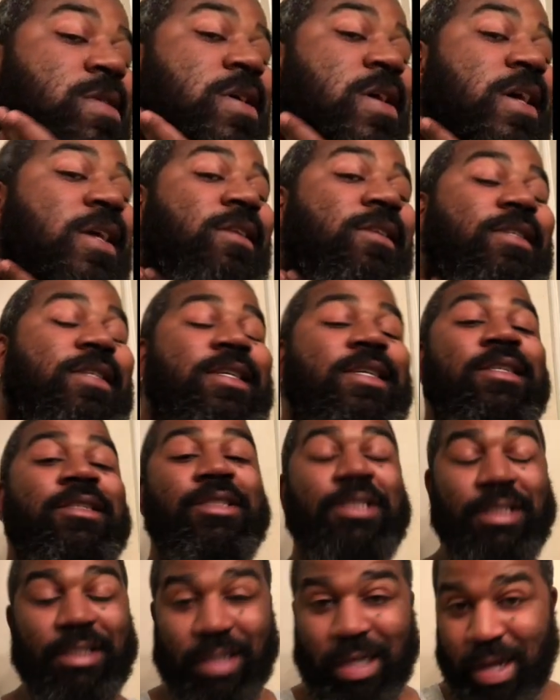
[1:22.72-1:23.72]
and didn't
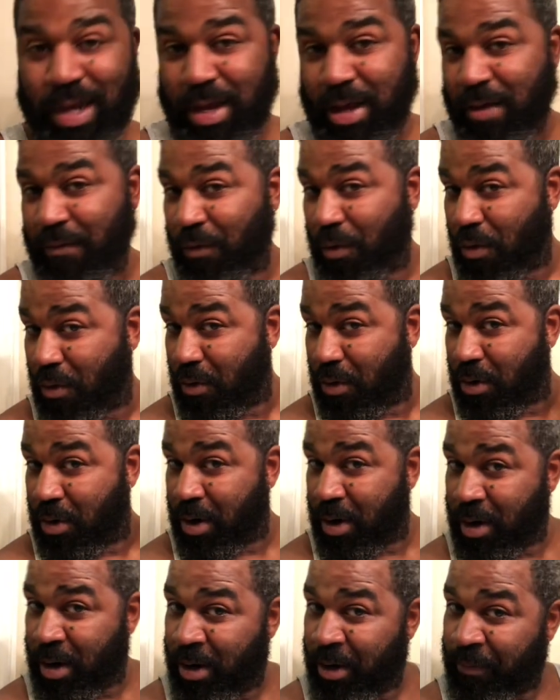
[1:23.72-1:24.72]
shave
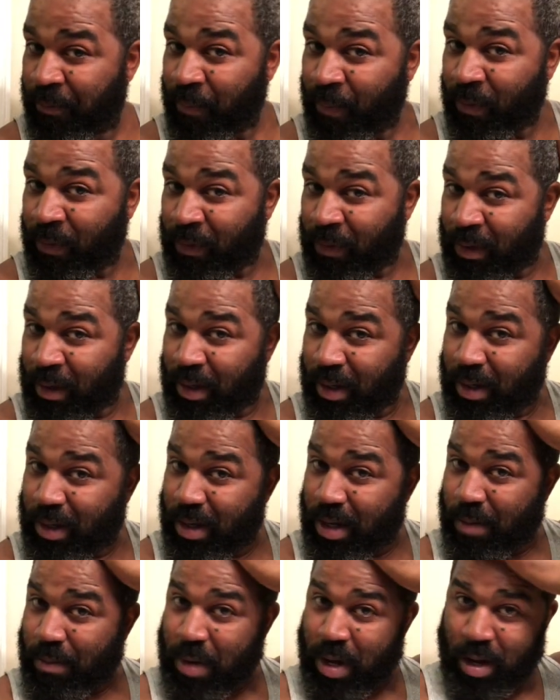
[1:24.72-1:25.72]
or
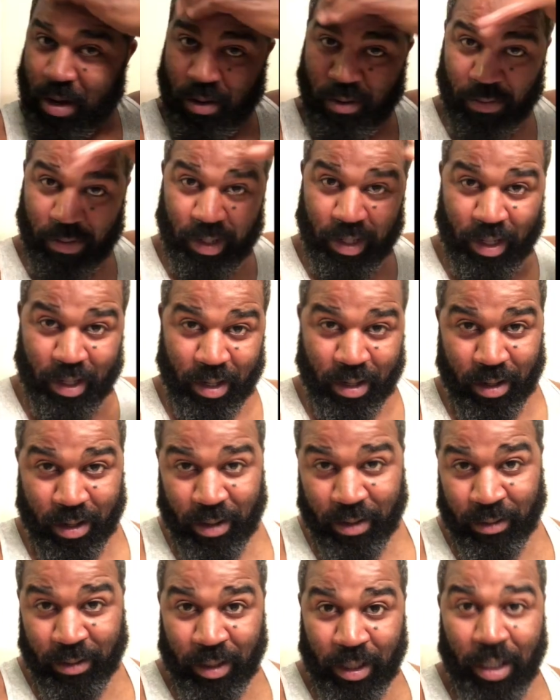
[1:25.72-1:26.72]
cut my own
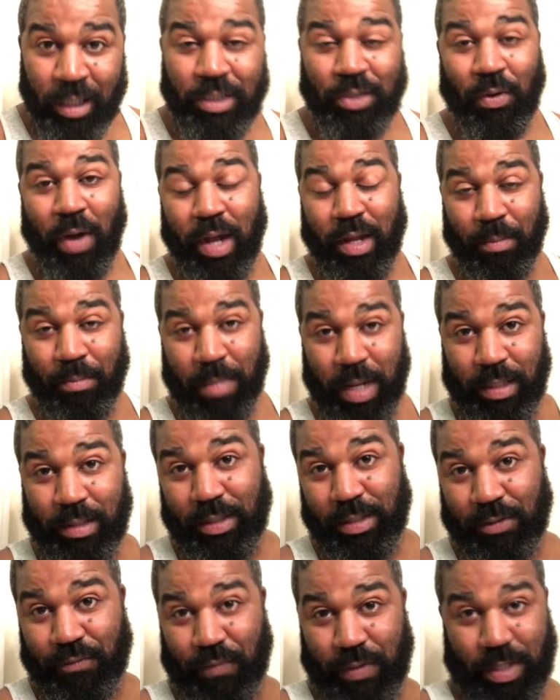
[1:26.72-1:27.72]
hair so I can make
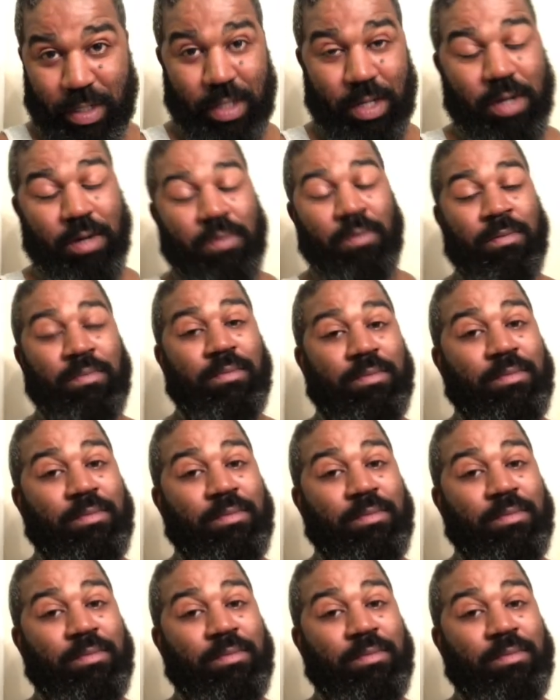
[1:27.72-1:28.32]
this video.